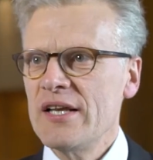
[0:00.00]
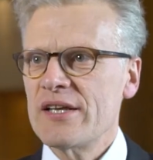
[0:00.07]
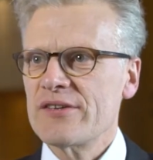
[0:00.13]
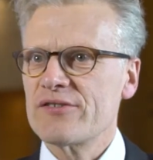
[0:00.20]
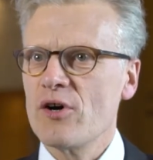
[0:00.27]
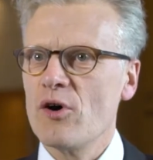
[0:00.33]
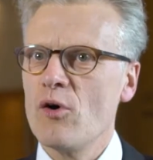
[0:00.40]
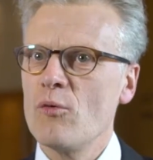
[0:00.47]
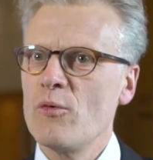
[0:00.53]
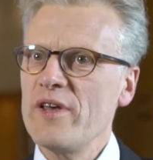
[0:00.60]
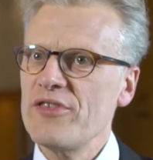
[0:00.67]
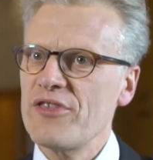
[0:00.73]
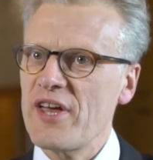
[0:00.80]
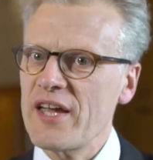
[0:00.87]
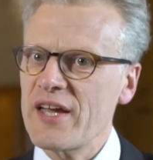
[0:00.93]
So we
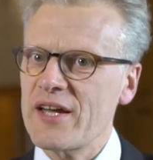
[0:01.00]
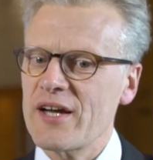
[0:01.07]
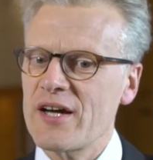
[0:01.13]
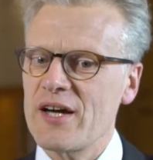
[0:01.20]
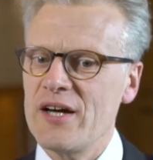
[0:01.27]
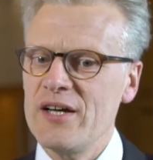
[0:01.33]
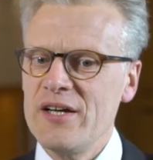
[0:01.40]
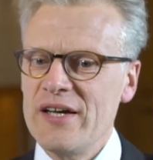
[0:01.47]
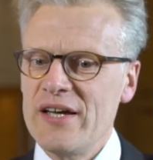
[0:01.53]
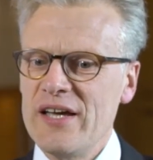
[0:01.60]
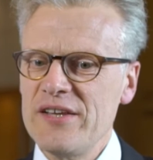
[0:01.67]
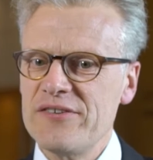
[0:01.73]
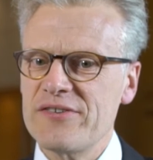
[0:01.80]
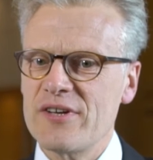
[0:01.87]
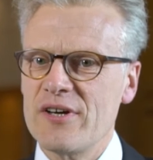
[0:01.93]
think
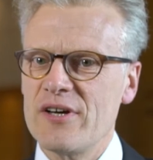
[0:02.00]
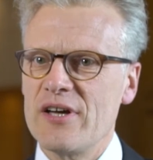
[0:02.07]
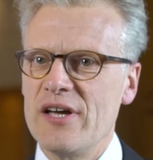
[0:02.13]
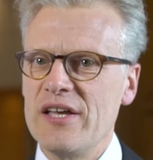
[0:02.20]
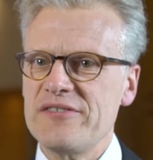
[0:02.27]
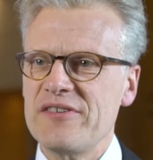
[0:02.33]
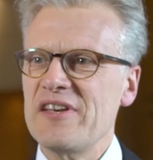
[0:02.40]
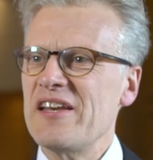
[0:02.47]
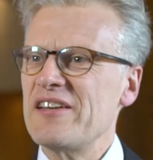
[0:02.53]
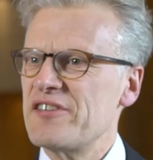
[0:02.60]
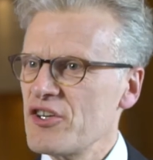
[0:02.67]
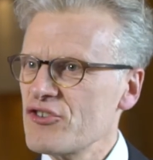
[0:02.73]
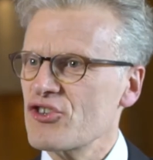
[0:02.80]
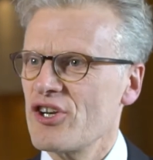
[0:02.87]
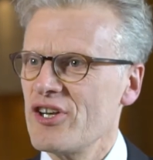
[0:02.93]
it's an
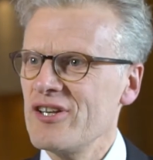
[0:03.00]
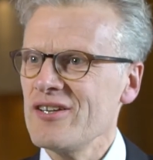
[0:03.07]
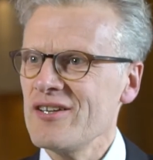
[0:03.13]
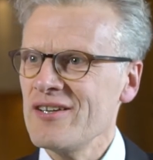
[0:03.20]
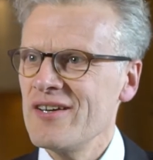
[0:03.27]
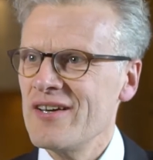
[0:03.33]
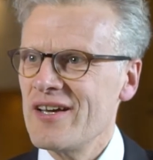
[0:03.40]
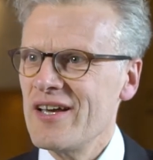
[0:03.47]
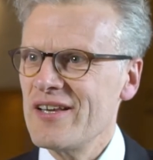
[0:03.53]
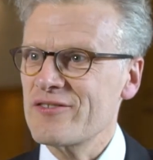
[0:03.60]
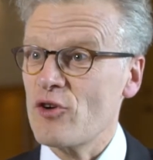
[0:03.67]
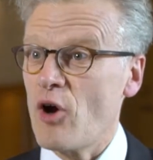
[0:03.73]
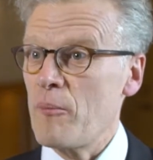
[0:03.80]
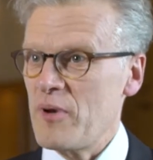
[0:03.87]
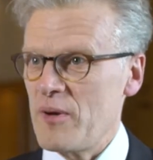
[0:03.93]
addition, it's
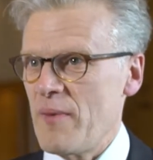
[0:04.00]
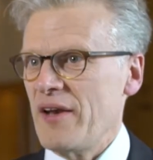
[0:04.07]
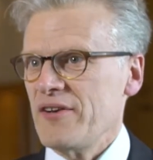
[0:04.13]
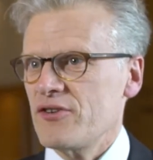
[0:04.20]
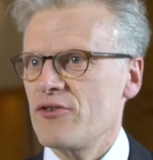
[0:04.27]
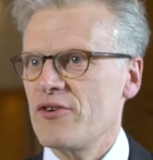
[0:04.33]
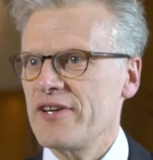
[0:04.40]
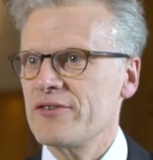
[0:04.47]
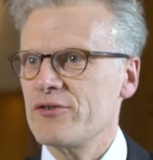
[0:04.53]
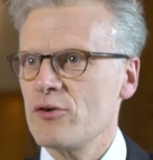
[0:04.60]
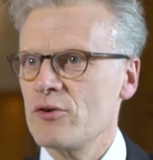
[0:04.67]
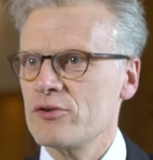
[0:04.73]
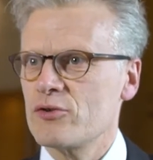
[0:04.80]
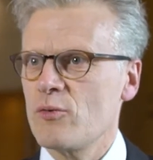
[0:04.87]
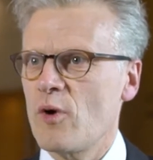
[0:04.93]
complementary
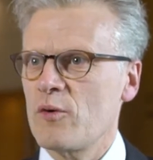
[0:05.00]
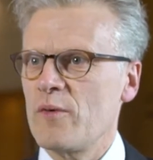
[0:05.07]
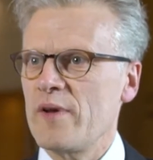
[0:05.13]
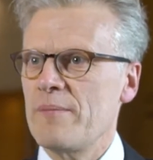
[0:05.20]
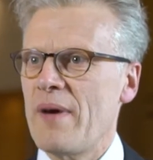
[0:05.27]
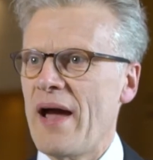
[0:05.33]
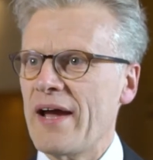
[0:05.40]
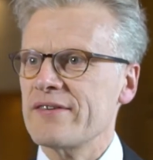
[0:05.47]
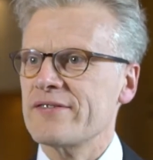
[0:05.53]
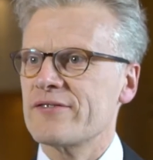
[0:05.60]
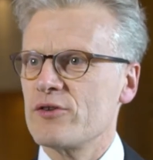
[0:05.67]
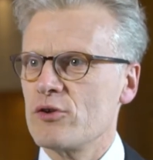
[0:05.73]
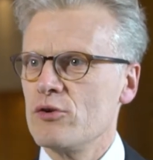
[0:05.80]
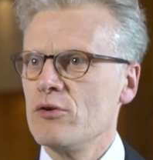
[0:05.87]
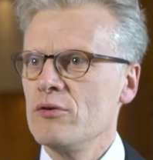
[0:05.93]
to what we banks
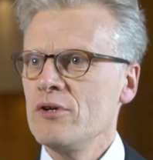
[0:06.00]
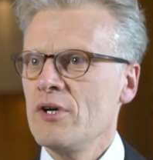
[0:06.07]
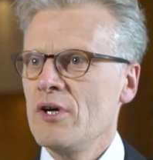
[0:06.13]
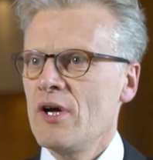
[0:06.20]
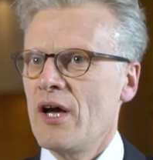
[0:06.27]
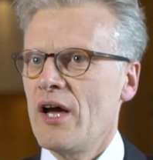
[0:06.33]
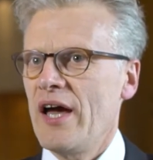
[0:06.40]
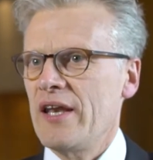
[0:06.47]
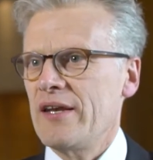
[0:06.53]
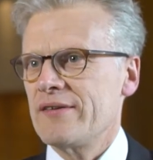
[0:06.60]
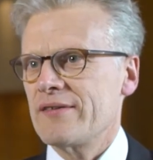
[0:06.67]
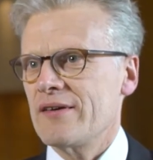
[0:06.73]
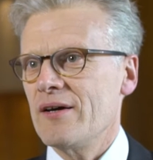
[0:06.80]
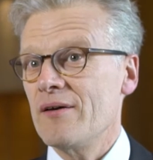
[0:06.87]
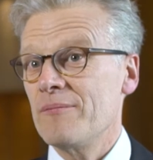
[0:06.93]
do. And
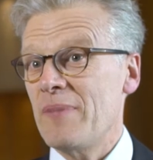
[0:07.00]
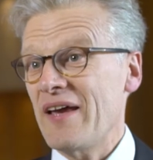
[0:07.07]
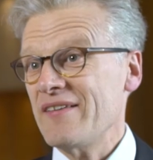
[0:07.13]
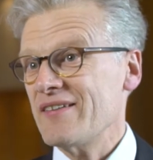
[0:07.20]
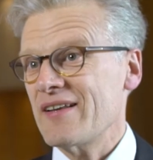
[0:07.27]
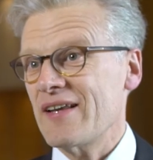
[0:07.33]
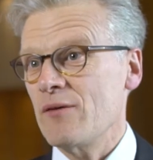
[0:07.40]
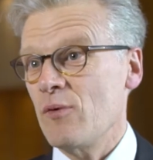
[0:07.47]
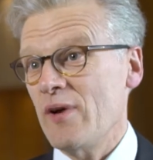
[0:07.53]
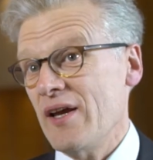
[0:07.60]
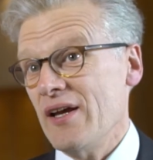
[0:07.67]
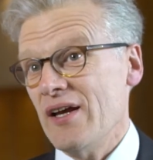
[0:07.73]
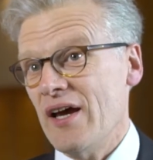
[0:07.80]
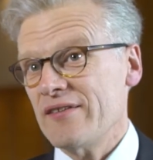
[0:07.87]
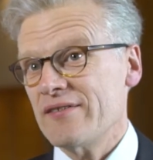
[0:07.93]
basically
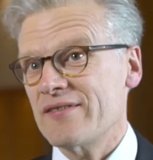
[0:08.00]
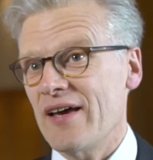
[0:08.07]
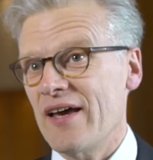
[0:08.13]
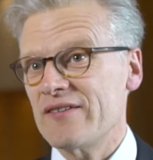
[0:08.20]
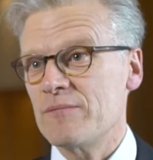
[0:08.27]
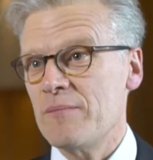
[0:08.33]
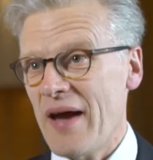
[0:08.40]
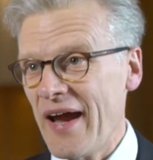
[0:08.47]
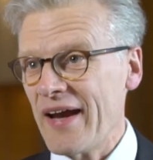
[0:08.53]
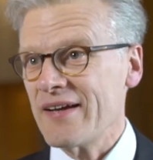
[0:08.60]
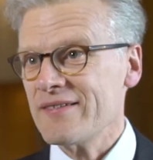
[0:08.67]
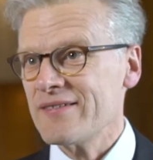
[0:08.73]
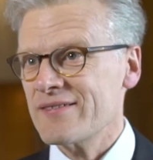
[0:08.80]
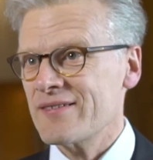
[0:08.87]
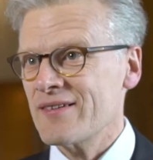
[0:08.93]
we as
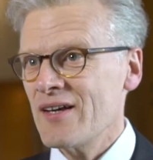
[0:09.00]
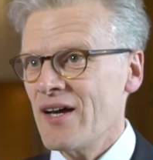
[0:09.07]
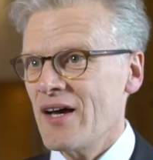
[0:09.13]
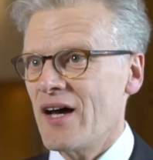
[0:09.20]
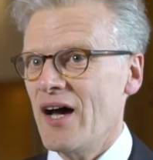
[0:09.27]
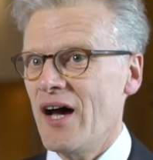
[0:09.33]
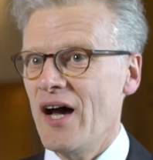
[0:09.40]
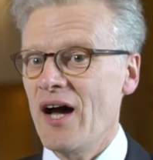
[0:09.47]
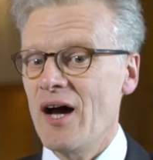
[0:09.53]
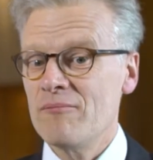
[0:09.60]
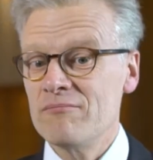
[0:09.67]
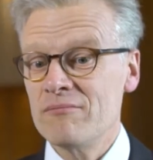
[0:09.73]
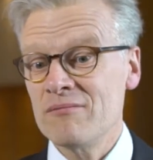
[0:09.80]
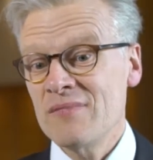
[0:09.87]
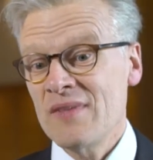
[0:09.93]
banks
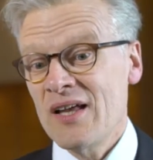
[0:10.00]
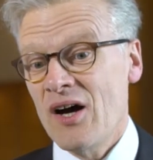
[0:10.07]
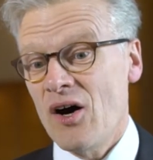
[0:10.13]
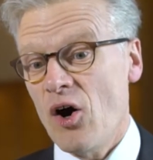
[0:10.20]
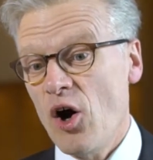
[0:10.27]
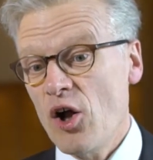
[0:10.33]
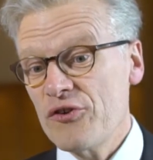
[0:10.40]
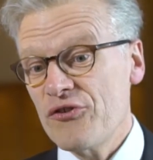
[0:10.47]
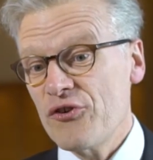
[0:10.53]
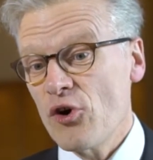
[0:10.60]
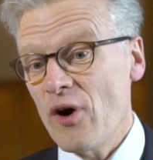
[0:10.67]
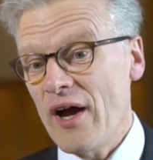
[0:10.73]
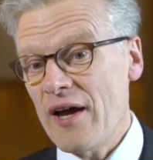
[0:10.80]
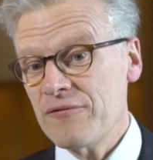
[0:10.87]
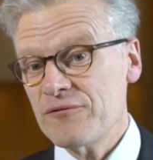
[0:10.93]
also
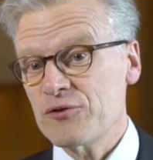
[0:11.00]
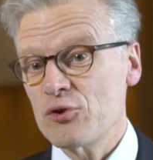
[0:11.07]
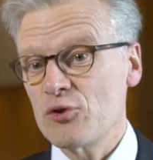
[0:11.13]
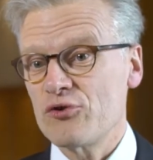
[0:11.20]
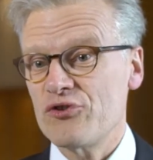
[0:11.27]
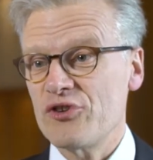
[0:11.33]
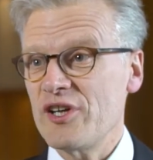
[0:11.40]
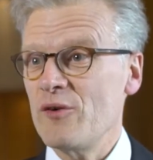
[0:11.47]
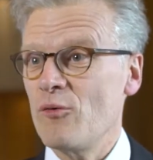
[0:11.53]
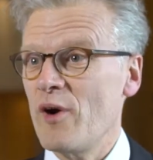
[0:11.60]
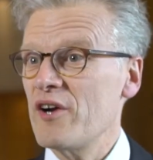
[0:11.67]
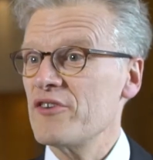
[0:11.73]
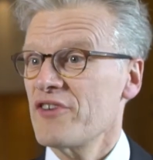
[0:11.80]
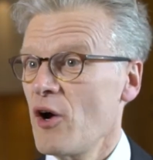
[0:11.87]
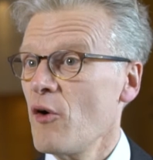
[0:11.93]
have to see
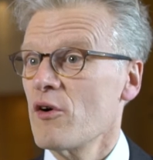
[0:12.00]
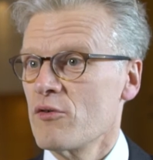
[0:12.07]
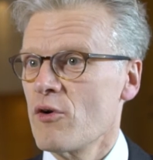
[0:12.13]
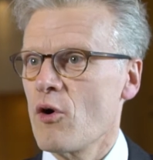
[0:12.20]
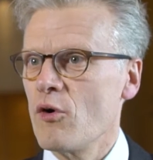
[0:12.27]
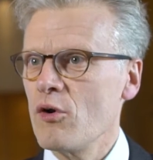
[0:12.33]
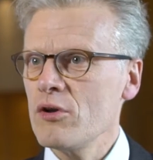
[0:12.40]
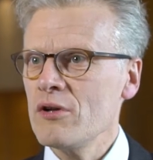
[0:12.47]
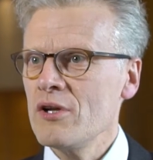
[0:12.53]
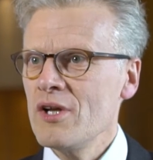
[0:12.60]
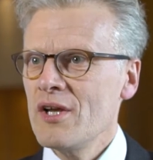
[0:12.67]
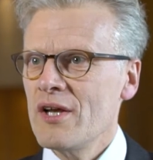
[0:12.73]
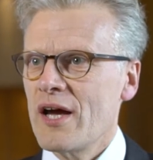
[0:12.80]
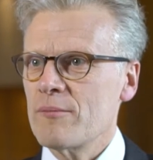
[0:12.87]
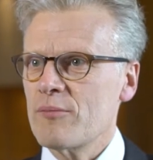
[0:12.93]
where's our role.
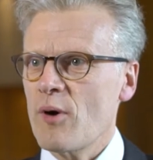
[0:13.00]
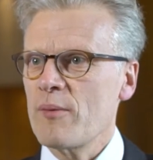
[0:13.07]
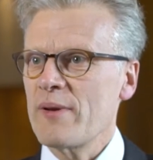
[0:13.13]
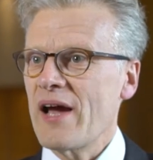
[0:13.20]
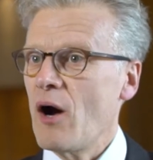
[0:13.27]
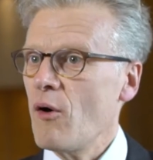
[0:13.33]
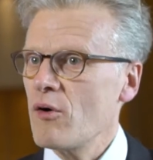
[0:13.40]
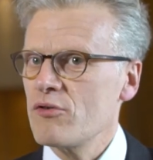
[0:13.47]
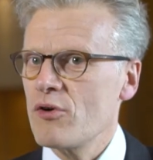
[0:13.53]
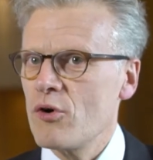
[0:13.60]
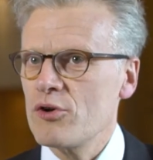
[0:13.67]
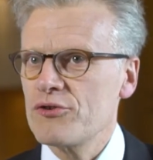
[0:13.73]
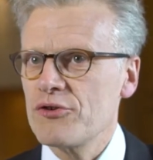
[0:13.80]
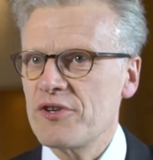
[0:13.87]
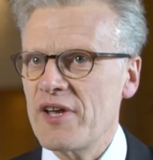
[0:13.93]
And probably our
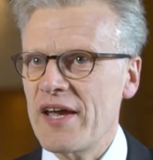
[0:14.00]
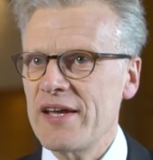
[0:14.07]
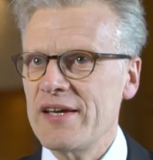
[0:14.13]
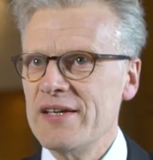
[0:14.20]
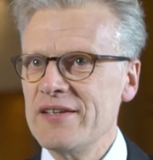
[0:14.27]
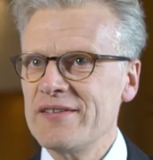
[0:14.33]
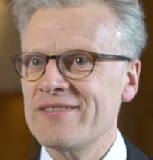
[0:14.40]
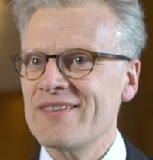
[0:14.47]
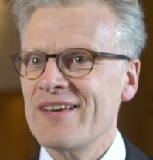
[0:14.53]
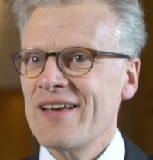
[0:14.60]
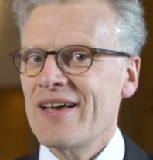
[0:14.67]
role today is,